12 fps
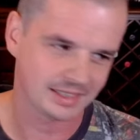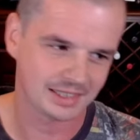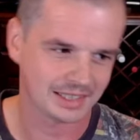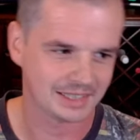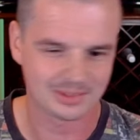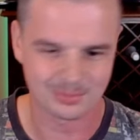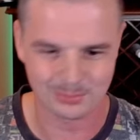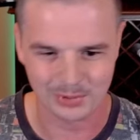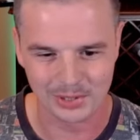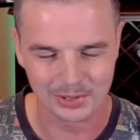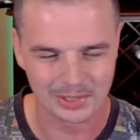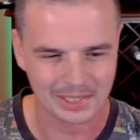It's a pretty
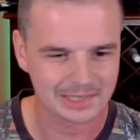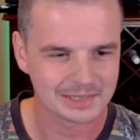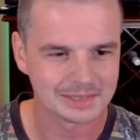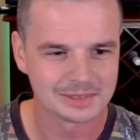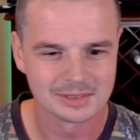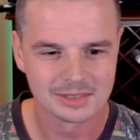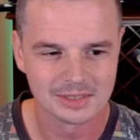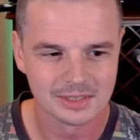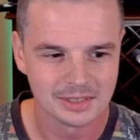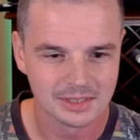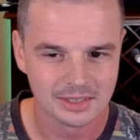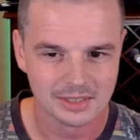good hit.
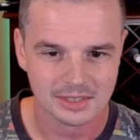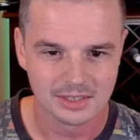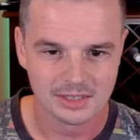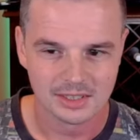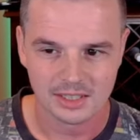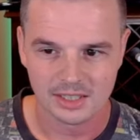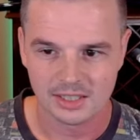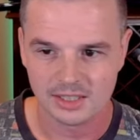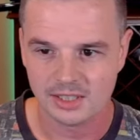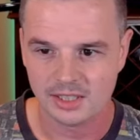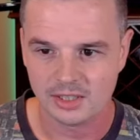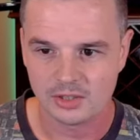In
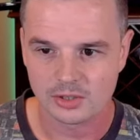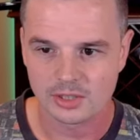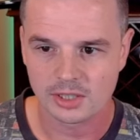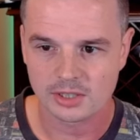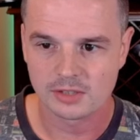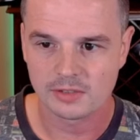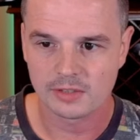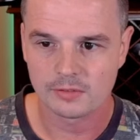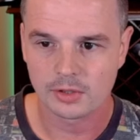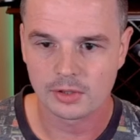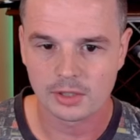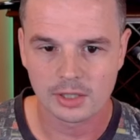the context of
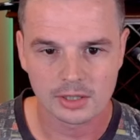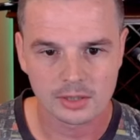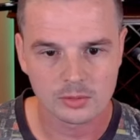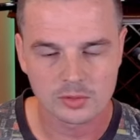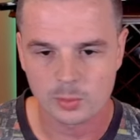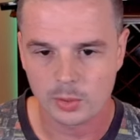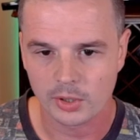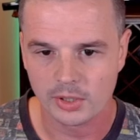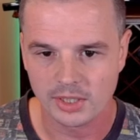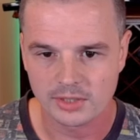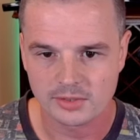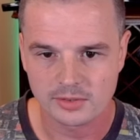everything, that was pretty
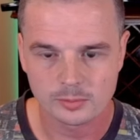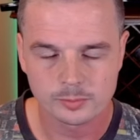decent.